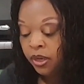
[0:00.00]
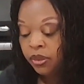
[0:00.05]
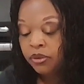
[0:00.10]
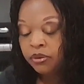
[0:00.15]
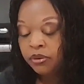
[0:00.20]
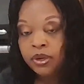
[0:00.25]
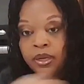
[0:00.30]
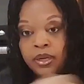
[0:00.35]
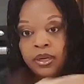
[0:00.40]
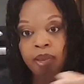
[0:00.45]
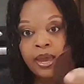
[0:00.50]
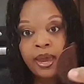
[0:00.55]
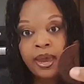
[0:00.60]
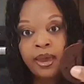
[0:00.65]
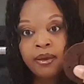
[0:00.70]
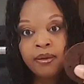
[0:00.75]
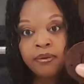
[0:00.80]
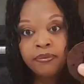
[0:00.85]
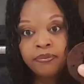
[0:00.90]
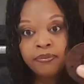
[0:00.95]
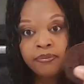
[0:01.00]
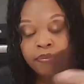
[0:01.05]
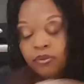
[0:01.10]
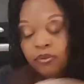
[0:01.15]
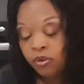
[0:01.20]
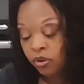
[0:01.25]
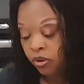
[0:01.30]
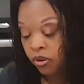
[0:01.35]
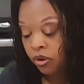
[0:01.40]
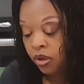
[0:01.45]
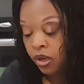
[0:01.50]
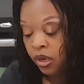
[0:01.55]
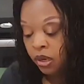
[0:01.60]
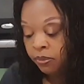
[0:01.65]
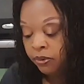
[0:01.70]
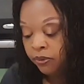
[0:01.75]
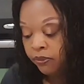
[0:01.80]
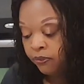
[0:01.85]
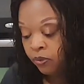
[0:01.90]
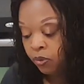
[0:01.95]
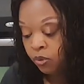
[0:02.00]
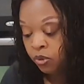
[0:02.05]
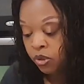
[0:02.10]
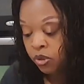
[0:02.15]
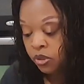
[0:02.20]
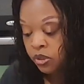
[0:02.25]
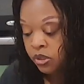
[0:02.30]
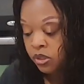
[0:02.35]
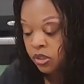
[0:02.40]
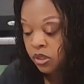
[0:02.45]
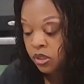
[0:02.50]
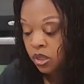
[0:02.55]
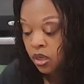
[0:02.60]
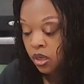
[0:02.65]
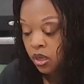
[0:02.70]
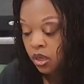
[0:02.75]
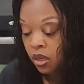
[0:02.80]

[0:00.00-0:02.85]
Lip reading: either in half or you can cut them in 4s.